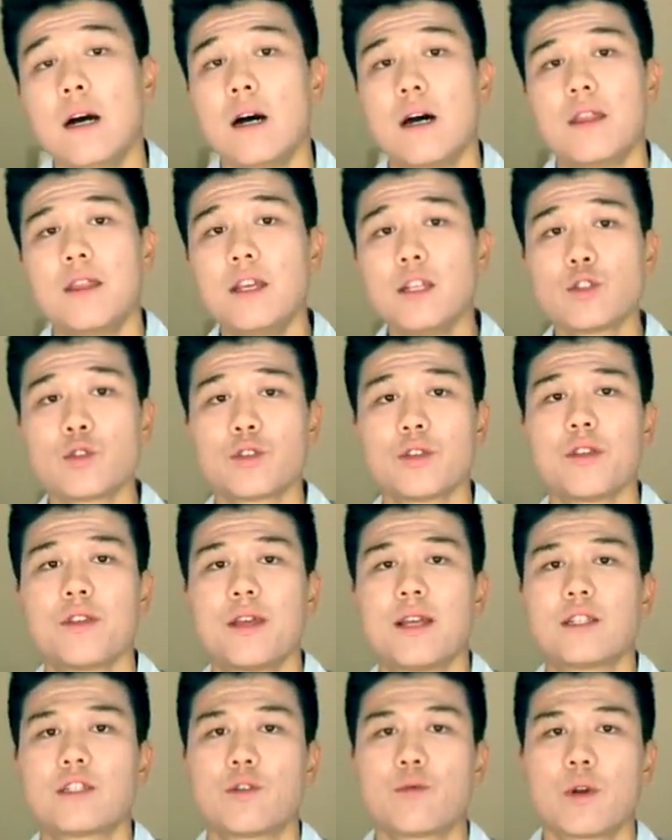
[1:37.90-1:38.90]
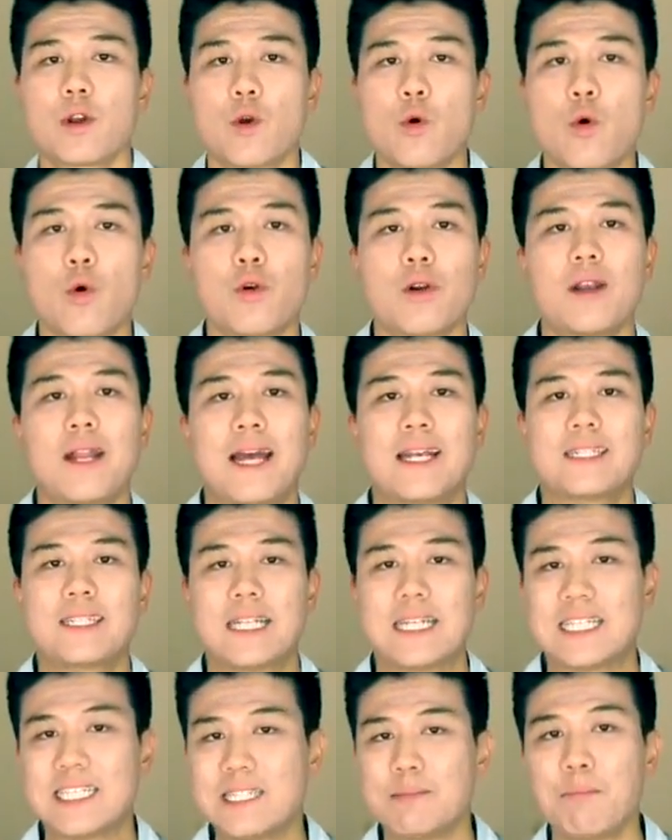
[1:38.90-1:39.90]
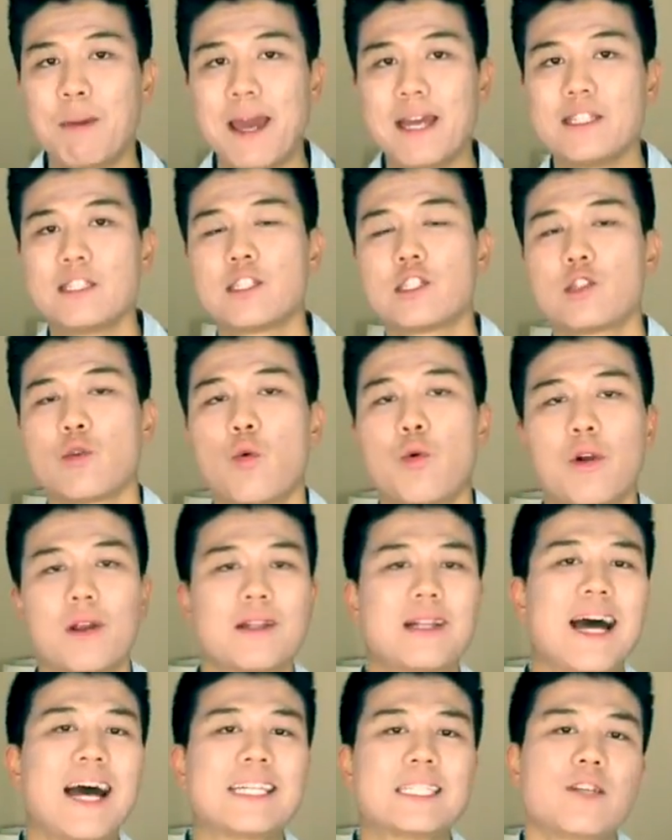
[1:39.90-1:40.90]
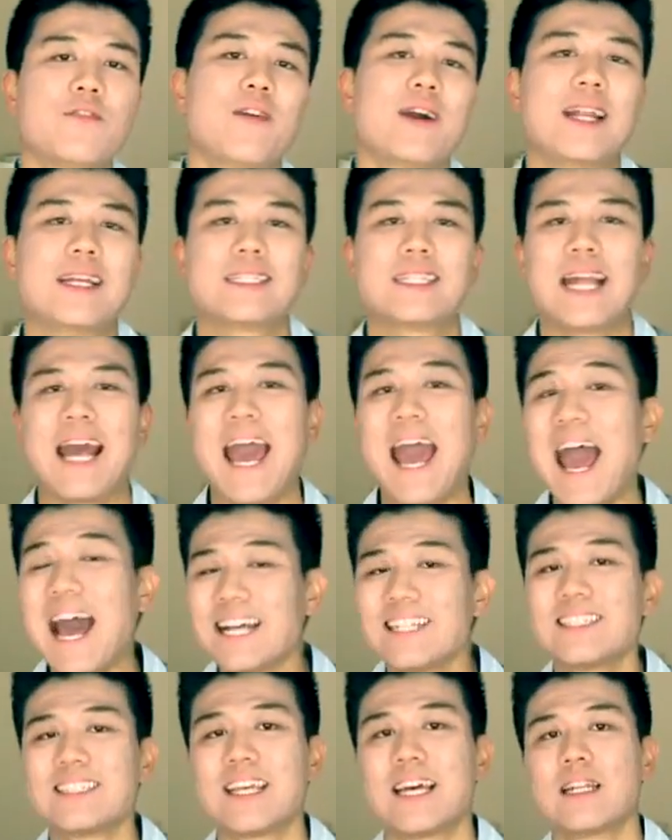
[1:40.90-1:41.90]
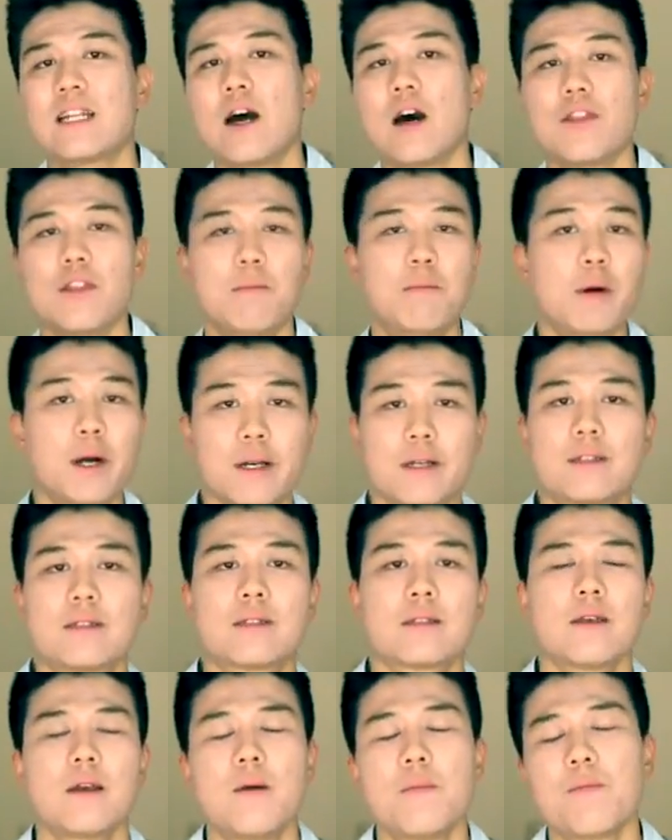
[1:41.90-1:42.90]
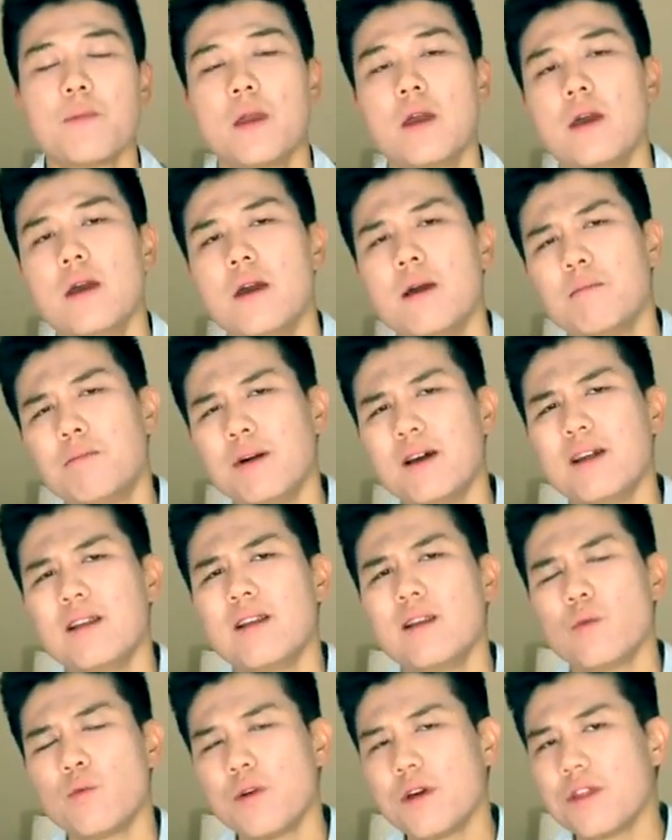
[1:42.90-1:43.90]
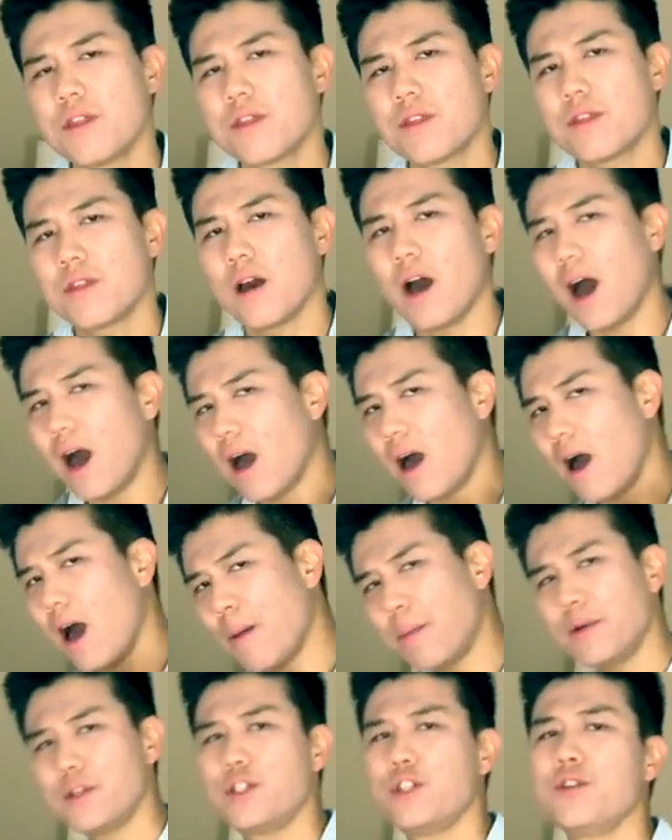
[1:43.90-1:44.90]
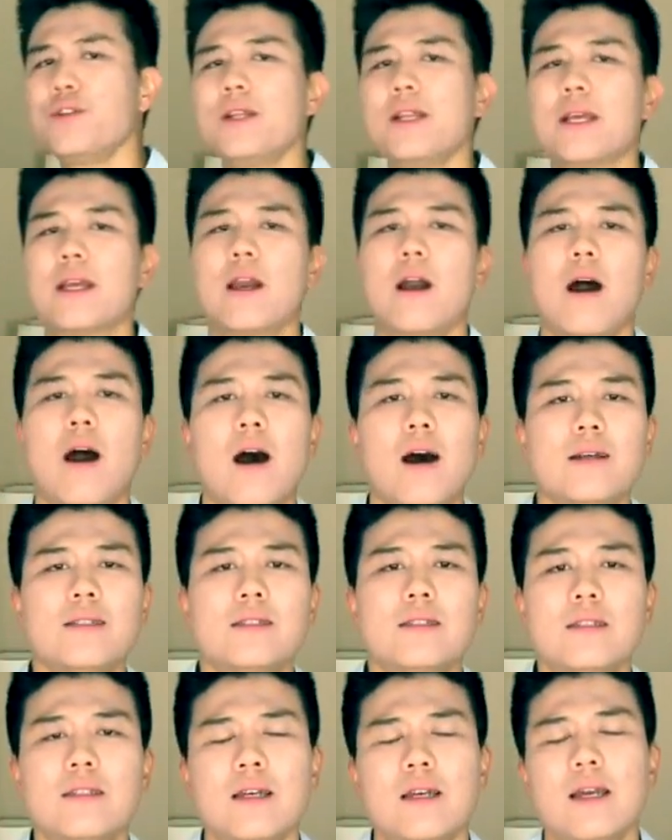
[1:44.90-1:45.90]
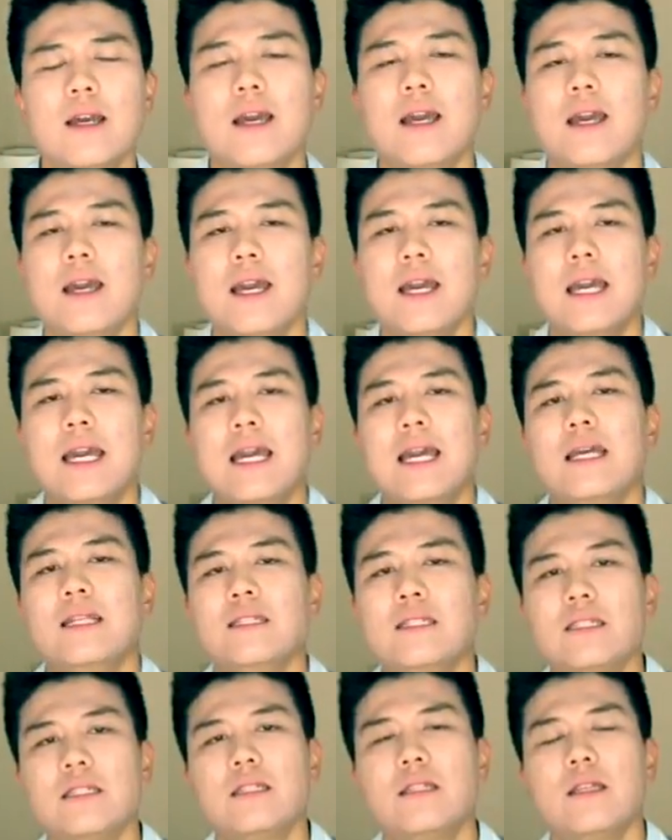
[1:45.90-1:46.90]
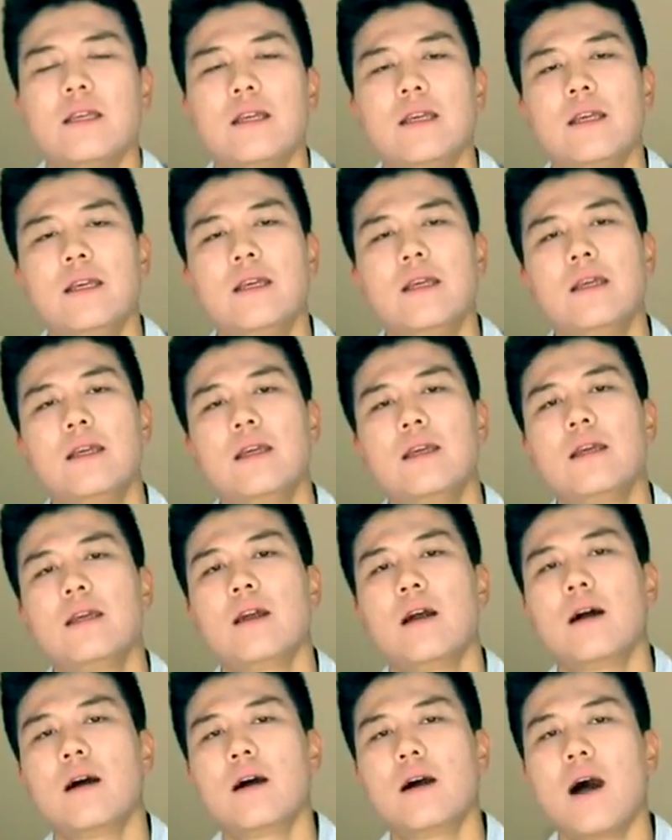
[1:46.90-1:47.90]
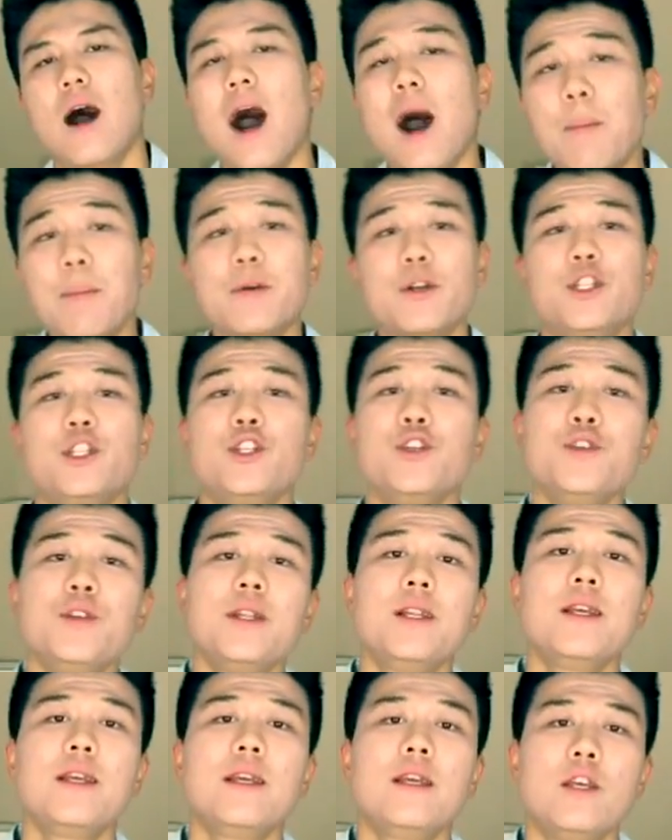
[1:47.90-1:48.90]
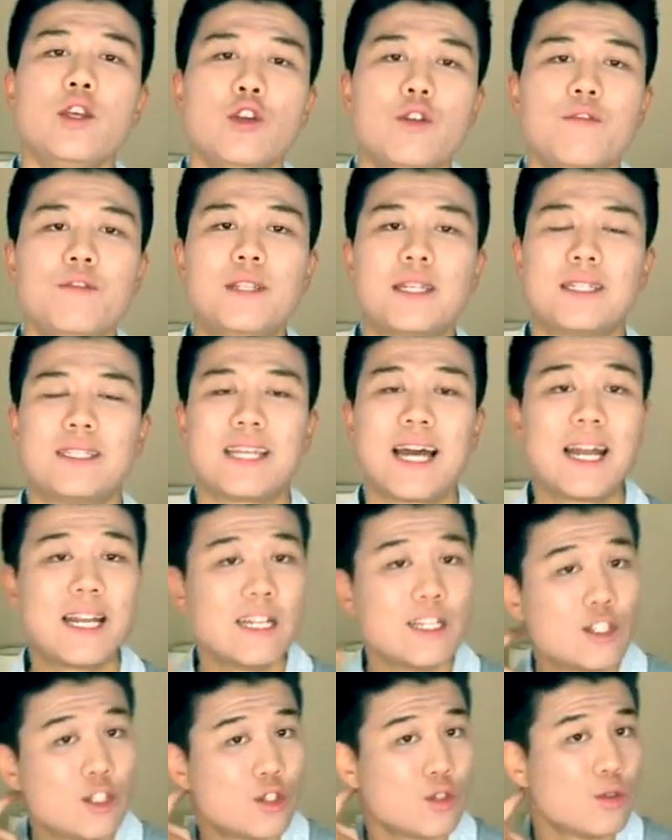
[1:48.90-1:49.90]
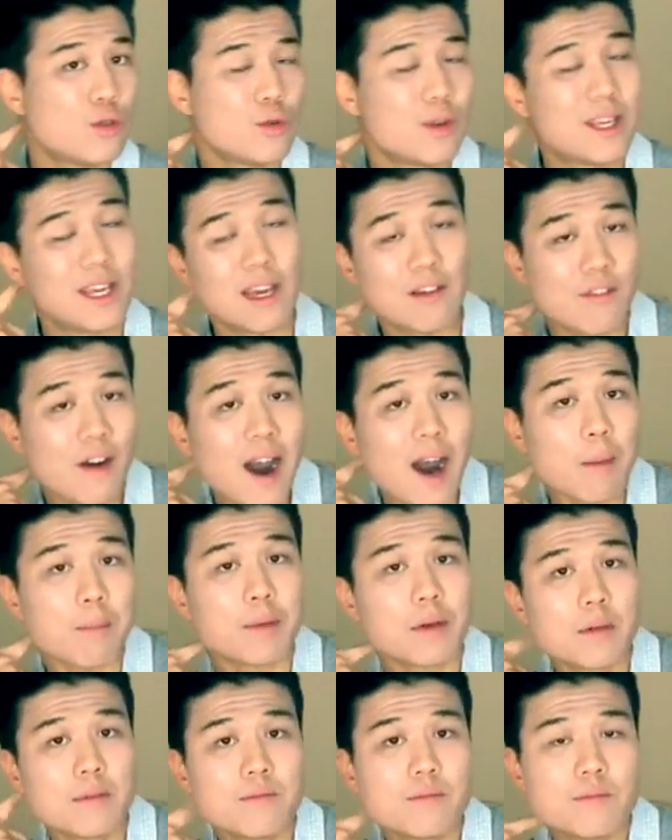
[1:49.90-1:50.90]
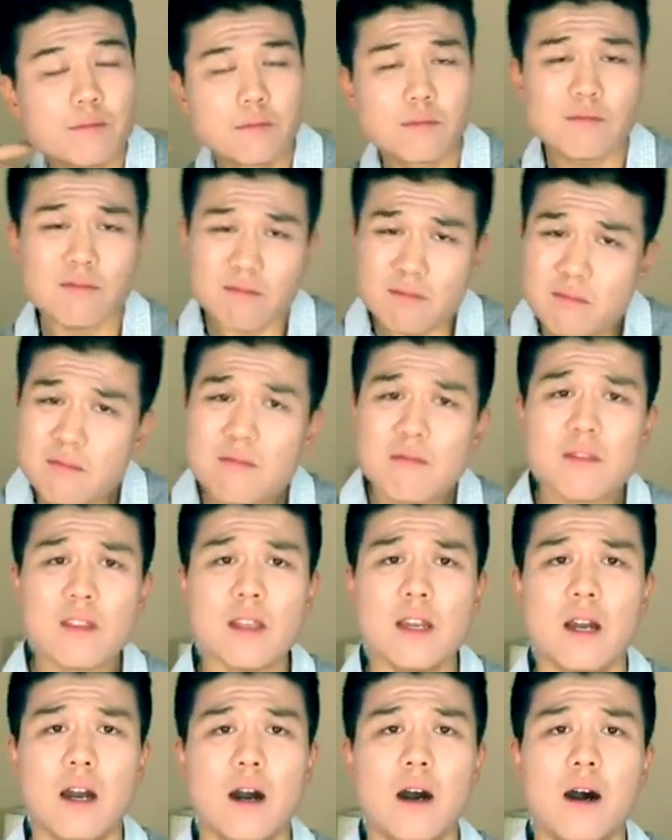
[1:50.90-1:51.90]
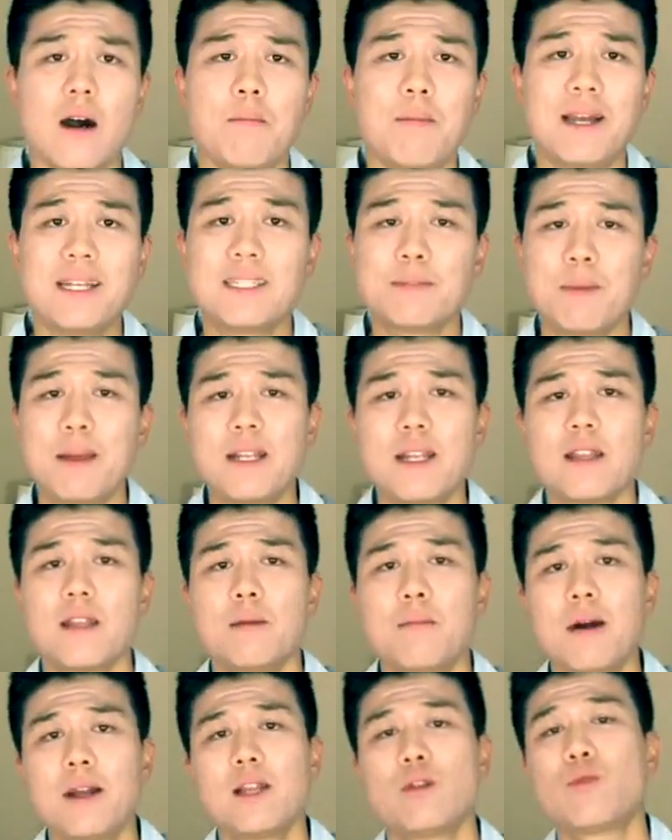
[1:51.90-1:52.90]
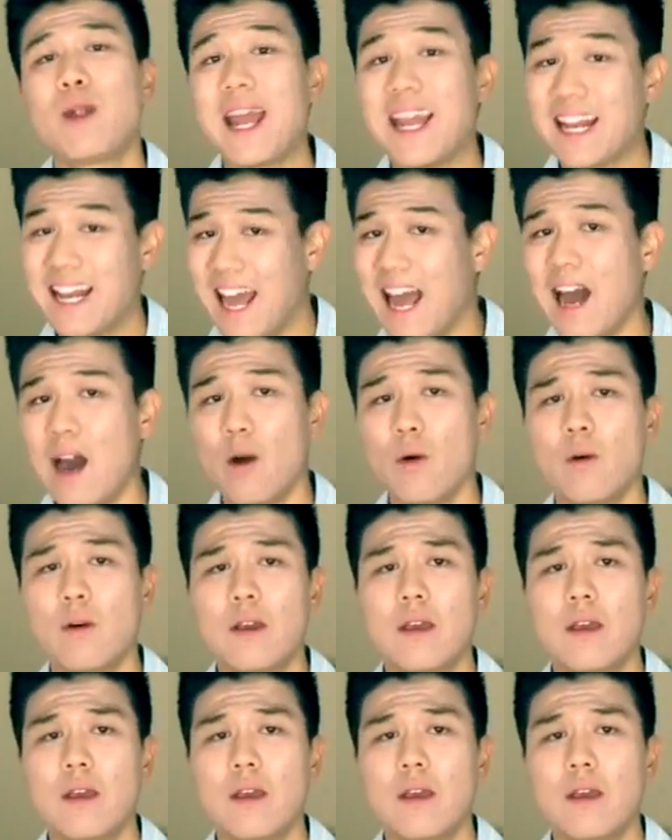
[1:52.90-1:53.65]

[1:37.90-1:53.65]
These sorts of things are recorded as an expense or classified as an asset on the books. But with opportunity cost, it's the opportunity you've decided to give up by spending the money right now.